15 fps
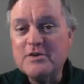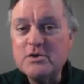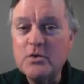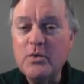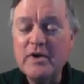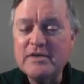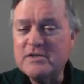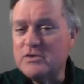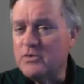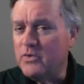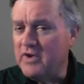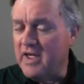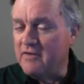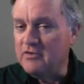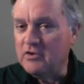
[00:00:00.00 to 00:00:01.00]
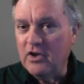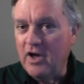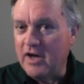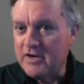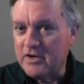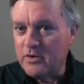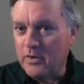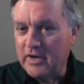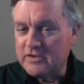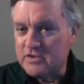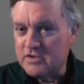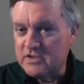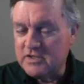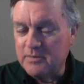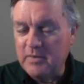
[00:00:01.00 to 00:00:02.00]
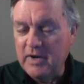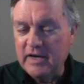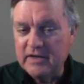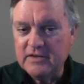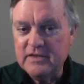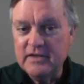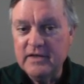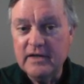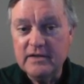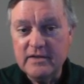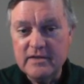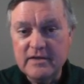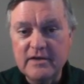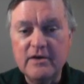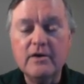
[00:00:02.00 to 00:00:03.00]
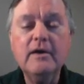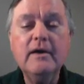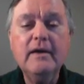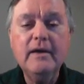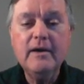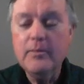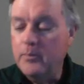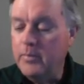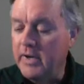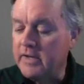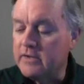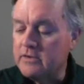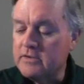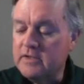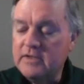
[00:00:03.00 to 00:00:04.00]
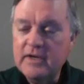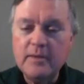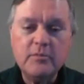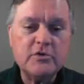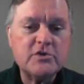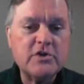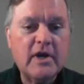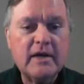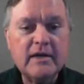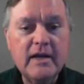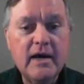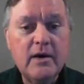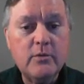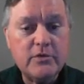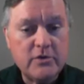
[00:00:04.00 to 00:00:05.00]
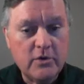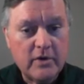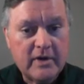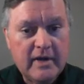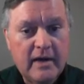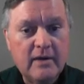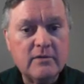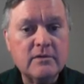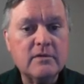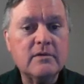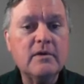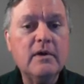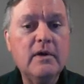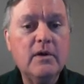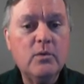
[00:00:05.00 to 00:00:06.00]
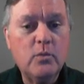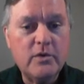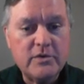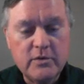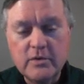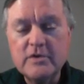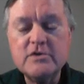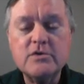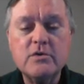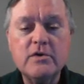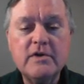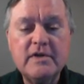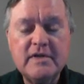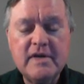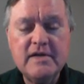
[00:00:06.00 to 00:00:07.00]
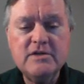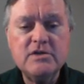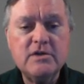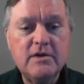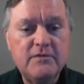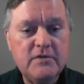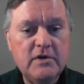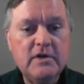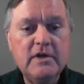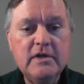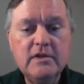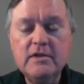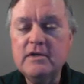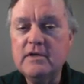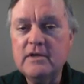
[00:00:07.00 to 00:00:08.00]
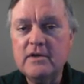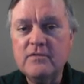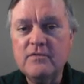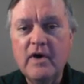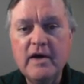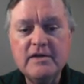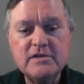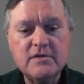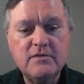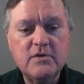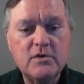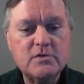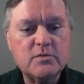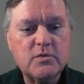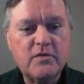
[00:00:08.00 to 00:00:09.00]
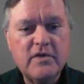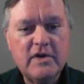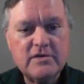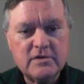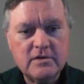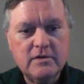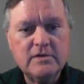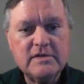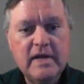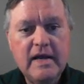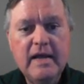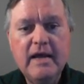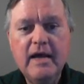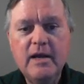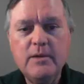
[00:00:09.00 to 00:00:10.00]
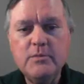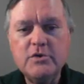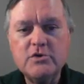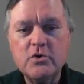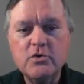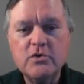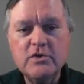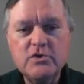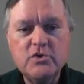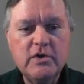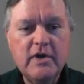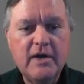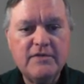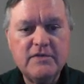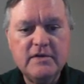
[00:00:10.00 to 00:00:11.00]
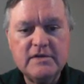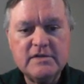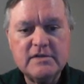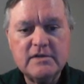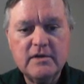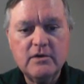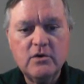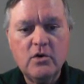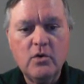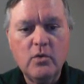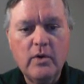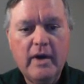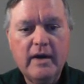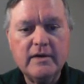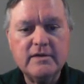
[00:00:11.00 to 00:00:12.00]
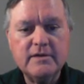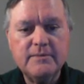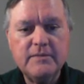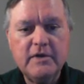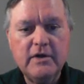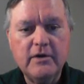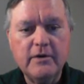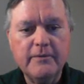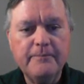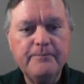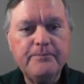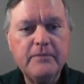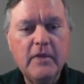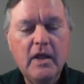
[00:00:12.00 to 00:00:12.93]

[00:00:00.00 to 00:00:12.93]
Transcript: consequences when you have a lot of corrections to make at the end of the year. Better to double check now with your accountant, with your insurance agent, if you need the advice of those professionals, and be sure that you get this correct here.